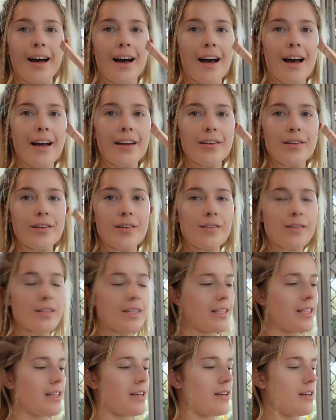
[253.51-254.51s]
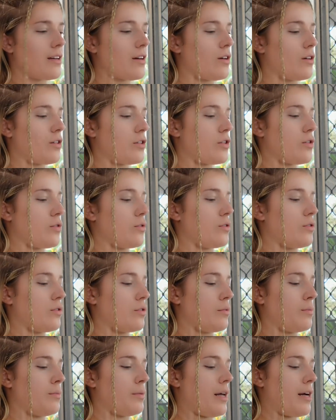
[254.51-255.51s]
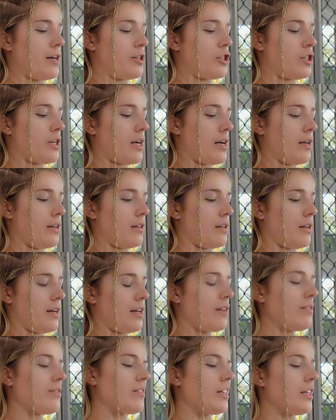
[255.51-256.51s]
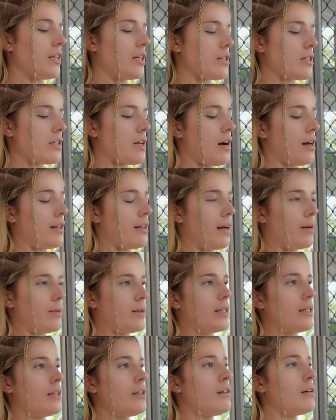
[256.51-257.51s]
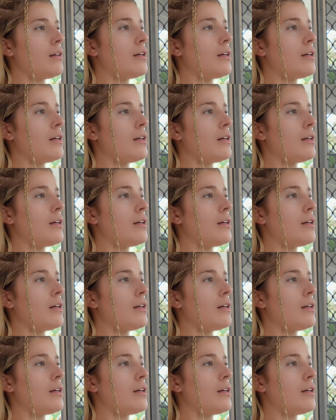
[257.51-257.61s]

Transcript: I use the contour blush and I don't really use the highlight one.